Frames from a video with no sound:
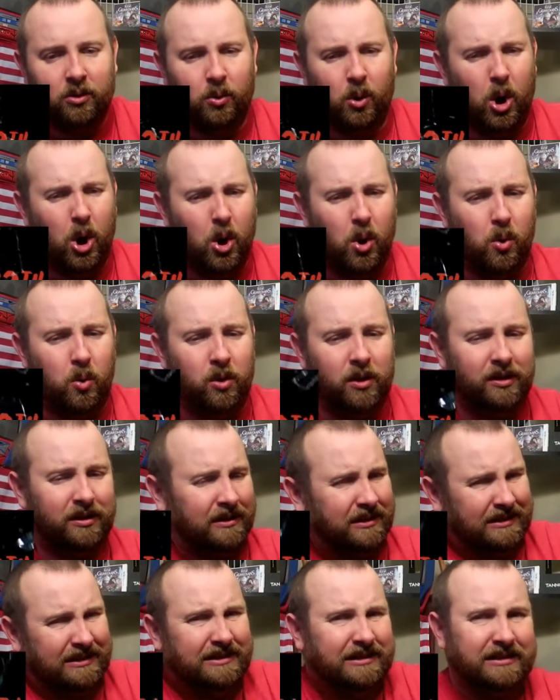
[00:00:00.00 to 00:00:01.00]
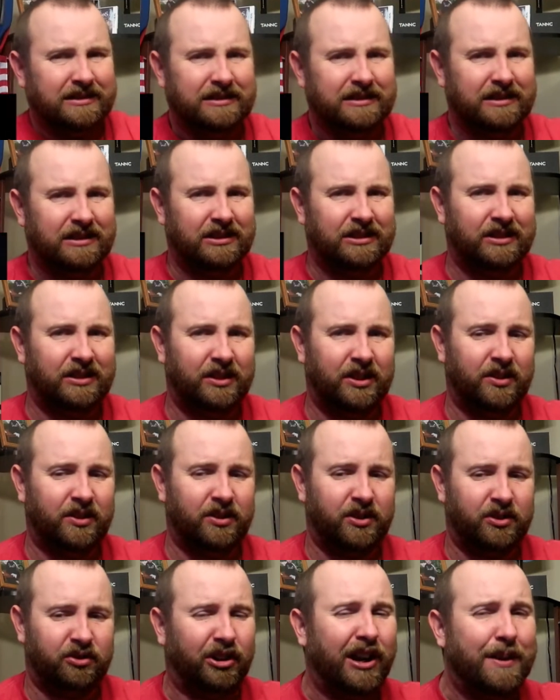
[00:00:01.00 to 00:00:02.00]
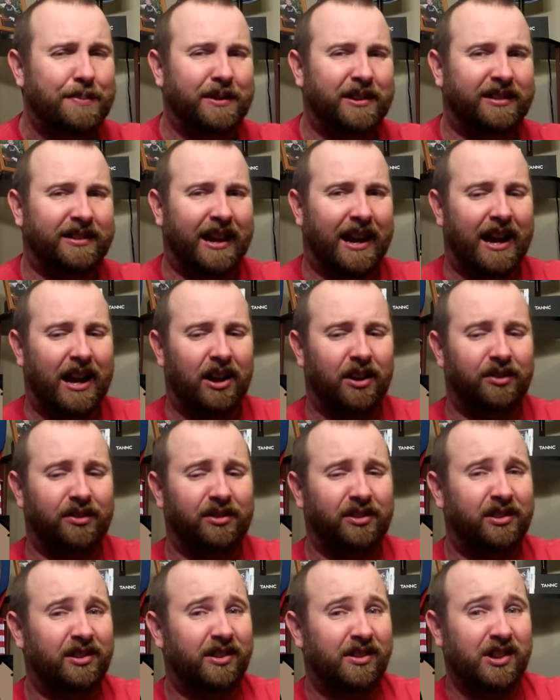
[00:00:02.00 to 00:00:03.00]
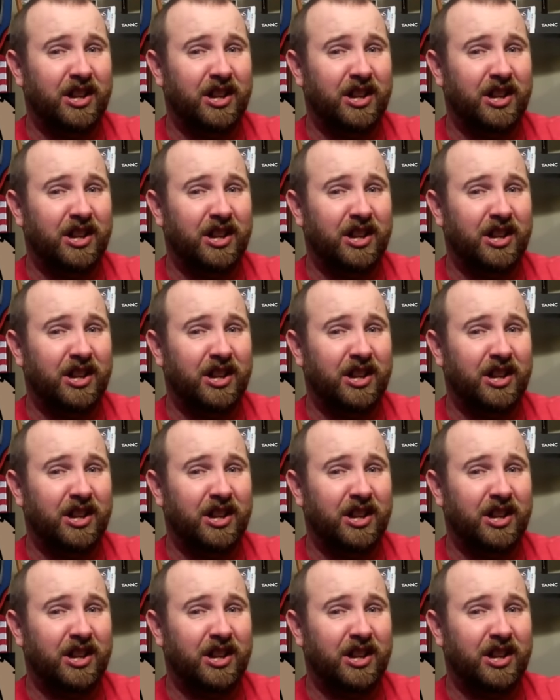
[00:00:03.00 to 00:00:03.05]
Woo! Creepy sounds.